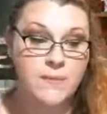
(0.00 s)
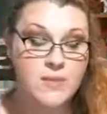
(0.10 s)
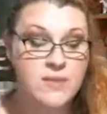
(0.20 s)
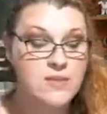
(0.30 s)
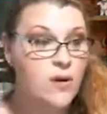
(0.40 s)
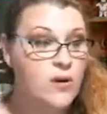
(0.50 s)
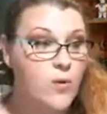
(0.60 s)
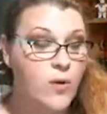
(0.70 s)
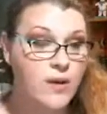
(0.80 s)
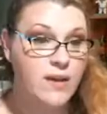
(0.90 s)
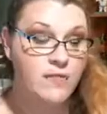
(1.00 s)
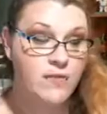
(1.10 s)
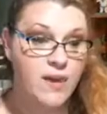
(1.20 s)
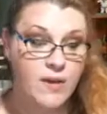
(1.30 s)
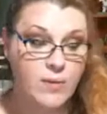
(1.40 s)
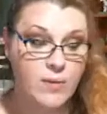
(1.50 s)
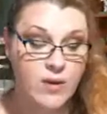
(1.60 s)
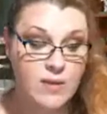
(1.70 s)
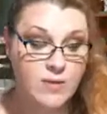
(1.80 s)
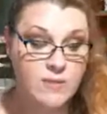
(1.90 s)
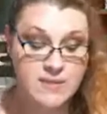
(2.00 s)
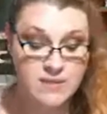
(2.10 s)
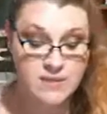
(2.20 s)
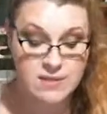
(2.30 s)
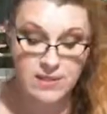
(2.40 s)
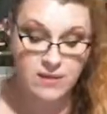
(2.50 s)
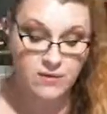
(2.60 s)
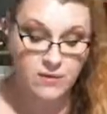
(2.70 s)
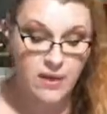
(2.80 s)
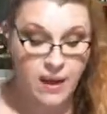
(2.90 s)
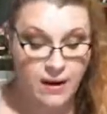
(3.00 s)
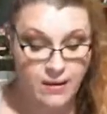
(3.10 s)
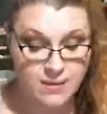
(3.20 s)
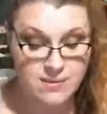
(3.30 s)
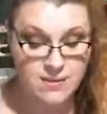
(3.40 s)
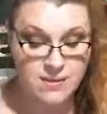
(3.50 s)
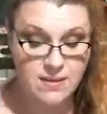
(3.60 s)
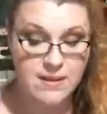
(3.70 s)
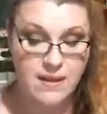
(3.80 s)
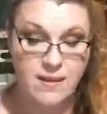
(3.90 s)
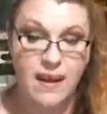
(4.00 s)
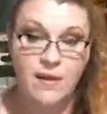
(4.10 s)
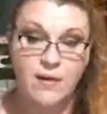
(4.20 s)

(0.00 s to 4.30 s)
So he started working for him when he was 17, running errands and things like that.